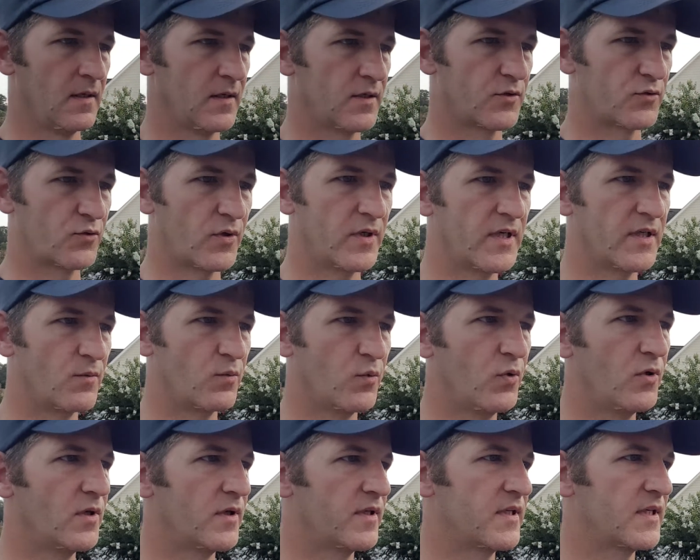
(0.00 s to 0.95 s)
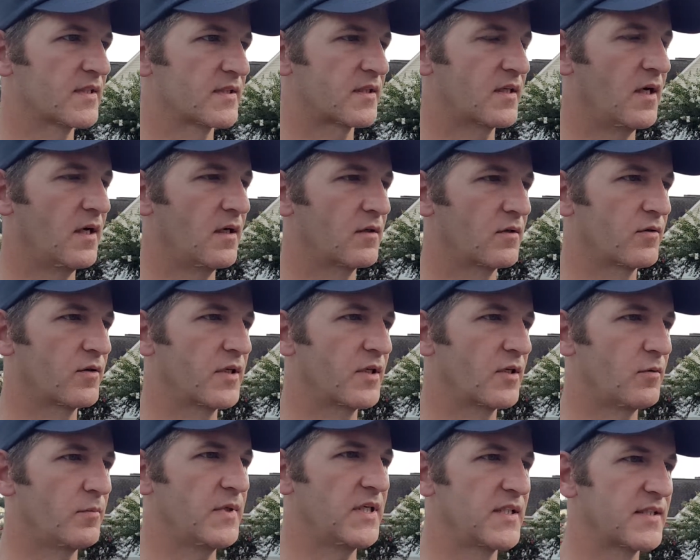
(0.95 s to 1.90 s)
treated wood this color.
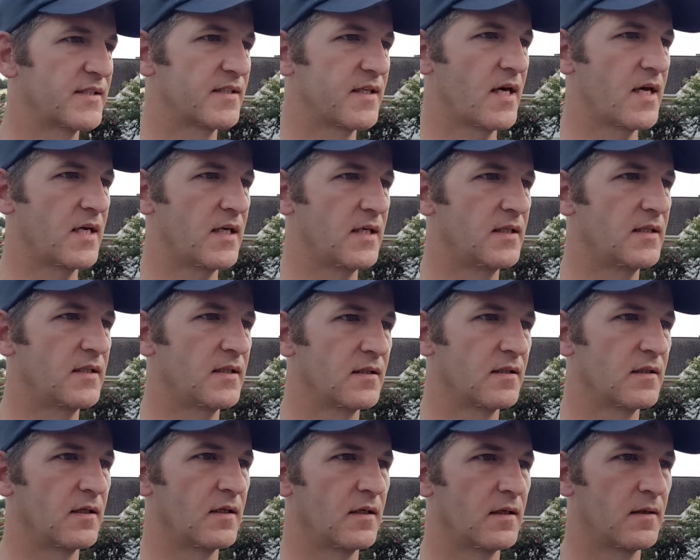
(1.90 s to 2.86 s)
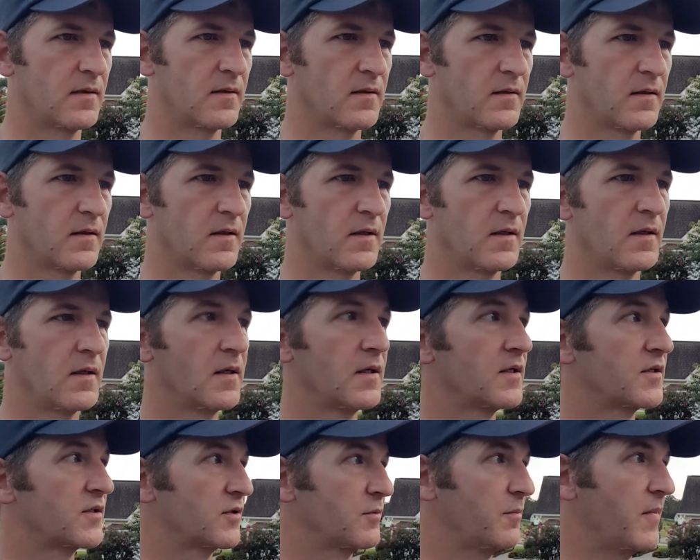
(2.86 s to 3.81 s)
It'll be stained, and
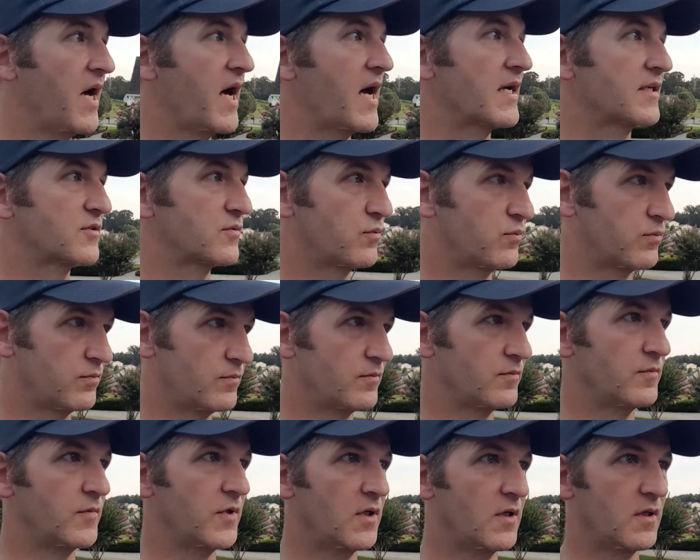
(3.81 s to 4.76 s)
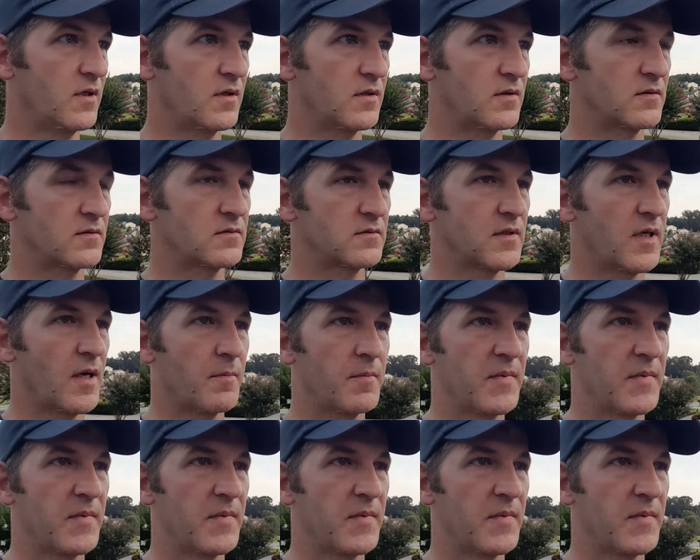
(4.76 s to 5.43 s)
to match. I